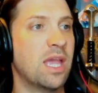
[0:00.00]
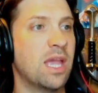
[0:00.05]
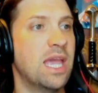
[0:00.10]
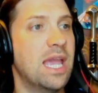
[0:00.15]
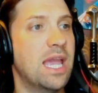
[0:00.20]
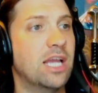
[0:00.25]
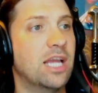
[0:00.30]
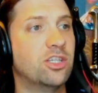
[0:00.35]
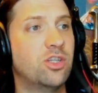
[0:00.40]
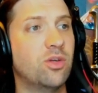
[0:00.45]

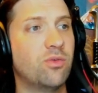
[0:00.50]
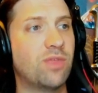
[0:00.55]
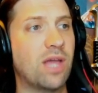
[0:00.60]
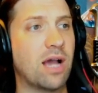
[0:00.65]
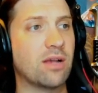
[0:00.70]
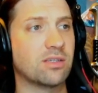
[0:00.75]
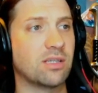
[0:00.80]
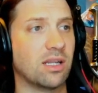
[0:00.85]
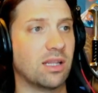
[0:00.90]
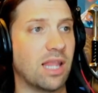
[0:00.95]
In
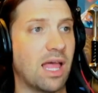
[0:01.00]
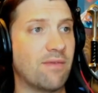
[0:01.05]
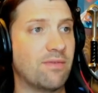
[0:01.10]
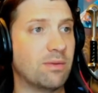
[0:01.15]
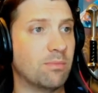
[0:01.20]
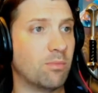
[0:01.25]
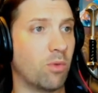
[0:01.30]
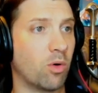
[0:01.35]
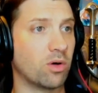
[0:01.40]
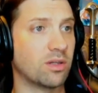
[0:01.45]

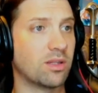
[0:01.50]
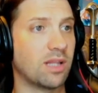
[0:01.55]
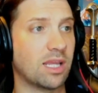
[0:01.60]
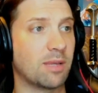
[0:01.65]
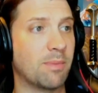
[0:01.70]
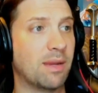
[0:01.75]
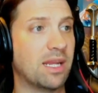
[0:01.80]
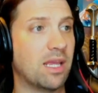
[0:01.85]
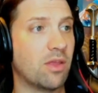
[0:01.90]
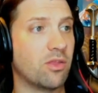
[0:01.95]
2011, Morton,
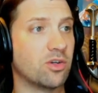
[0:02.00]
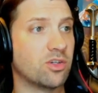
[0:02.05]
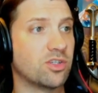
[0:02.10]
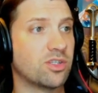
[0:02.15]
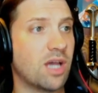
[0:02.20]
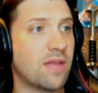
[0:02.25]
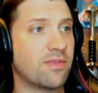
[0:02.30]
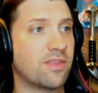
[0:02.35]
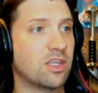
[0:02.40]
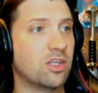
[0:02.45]
like many others,
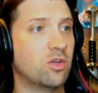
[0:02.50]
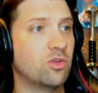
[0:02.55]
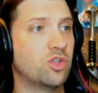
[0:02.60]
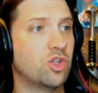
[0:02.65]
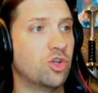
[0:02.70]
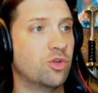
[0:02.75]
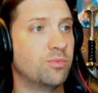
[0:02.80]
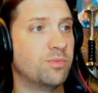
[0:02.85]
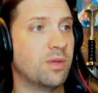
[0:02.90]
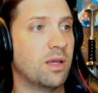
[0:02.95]
thought that
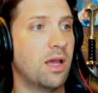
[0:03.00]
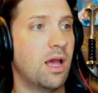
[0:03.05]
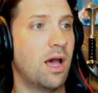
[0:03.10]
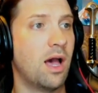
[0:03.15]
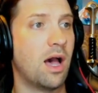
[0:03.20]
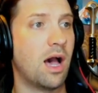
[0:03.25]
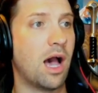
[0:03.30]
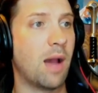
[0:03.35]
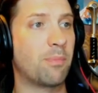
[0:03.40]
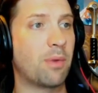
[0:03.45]
YouTube
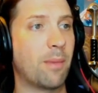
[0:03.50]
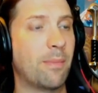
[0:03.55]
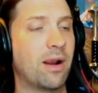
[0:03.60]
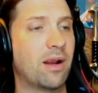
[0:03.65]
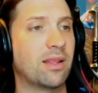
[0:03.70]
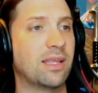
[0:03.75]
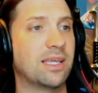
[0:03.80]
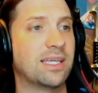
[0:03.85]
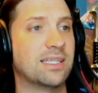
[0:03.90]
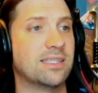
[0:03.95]

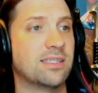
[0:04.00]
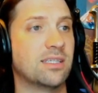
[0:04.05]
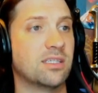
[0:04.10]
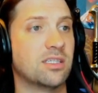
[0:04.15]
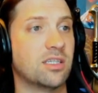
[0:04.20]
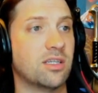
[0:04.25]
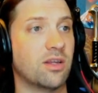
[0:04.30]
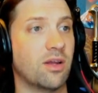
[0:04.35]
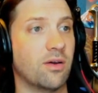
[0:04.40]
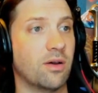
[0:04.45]
primarily
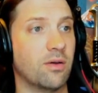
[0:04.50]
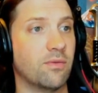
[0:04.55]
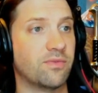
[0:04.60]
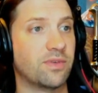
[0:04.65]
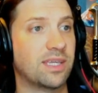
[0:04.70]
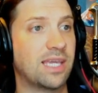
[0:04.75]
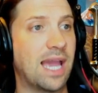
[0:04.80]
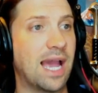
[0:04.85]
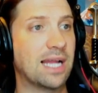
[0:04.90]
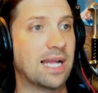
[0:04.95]
consisted
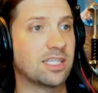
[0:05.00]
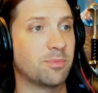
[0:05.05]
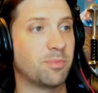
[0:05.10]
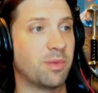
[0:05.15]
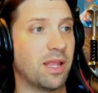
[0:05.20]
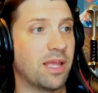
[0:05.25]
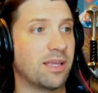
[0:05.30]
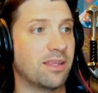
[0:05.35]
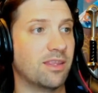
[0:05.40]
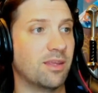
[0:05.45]
of cats
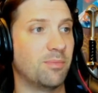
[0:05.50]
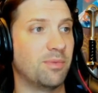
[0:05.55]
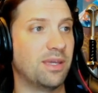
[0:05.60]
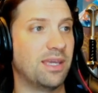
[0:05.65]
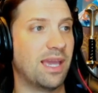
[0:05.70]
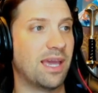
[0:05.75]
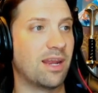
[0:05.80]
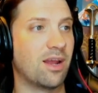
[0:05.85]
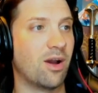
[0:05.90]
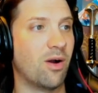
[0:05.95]
playing the
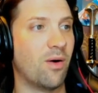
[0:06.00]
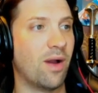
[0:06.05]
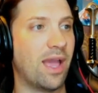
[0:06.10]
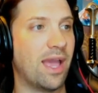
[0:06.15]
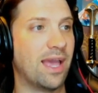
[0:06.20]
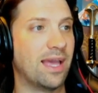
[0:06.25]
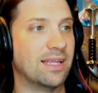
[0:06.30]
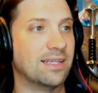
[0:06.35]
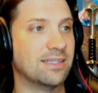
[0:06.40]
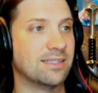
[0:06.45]
piano
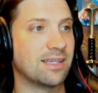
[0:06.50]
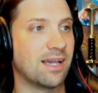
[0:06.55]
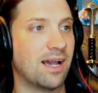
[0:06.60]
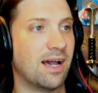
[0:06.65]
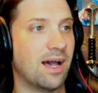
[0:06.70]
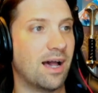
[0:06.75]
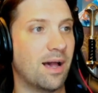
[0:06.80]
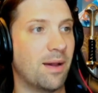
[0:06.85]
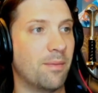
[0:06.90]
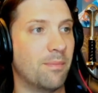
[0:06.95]
and
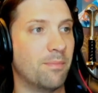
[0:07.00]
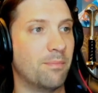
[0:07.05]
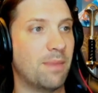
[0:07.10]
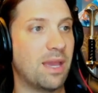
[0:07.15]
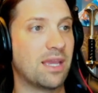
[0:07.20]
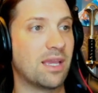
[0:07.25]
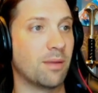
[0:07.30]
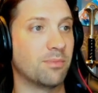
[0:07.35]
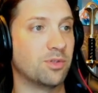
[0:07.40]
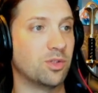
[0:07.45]

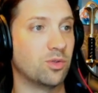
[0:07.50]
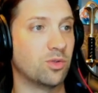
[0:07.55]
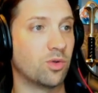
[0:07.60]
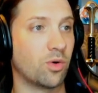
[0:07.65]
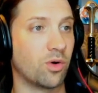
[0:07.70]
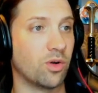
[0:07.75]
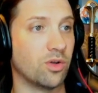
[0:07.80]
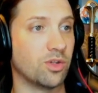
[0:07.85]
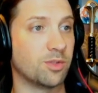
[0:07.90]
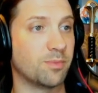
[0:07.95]
makeup
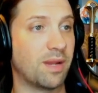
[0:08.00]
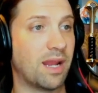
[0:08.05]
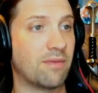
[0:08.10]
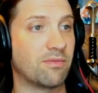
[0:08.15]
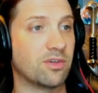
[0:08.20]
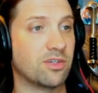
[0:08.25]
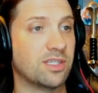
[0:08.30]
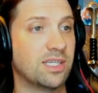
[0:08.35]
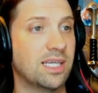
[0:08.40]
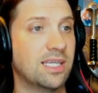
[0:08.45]
tutorials. But
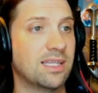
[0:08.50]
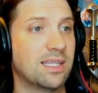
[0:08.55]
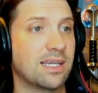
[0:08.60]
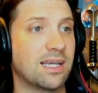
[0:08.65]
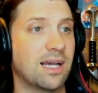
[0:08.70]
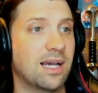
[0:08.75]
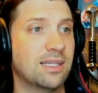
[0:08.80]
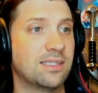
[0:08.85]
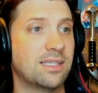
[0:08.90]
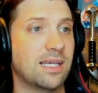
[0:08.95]
after seeing the
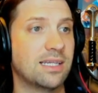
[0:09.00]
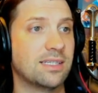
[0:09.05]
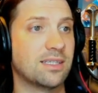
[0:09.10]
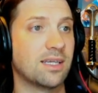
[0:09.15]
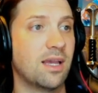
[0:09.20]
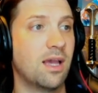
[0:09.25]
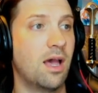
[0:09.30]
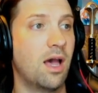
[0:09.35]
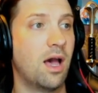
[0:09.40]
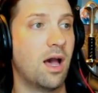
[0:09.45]
content
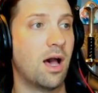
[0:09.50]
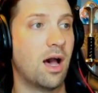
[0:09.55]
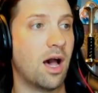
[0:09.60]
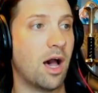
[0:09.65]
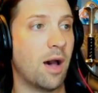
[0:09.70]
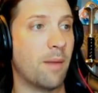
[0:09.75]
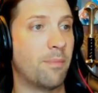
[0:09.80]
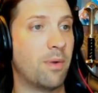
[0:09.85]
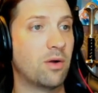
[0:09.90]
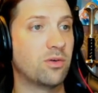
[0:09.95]

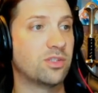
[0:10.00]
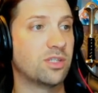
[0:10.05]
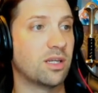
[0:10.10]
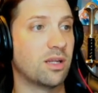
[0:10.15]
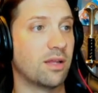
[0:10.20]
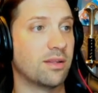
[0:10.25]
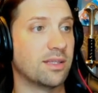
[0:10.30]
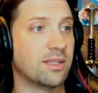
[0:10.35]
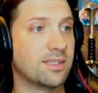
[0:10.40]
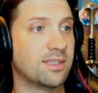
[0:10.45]
posted
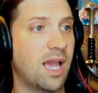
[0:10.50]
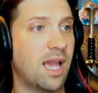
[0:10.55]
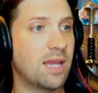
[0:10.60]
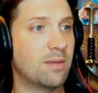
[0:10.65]
on the site,